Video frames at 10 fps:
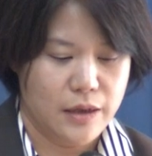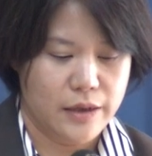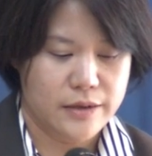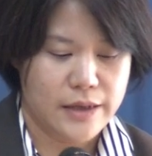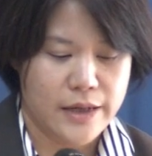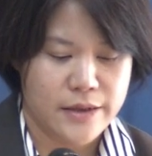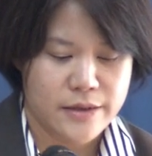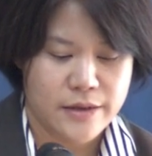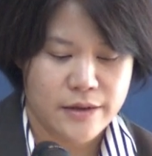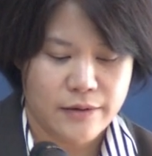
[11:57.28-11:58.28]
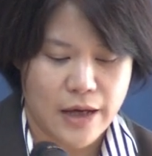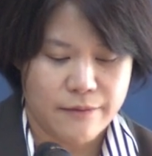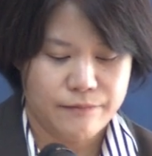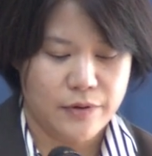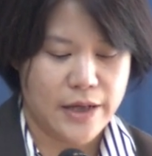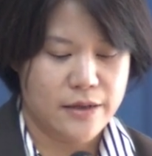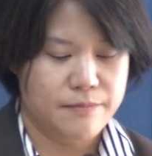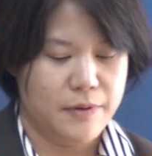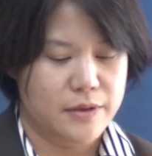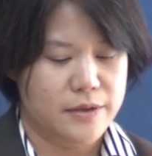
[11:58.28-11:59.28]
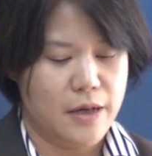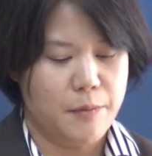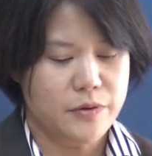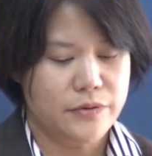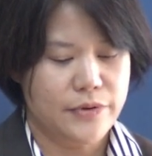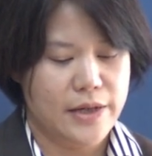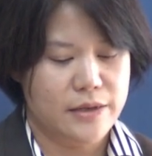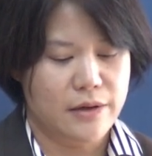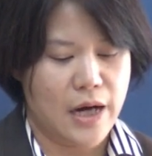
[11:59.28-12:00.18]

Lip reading: And 90 F1 antibody demonstrate the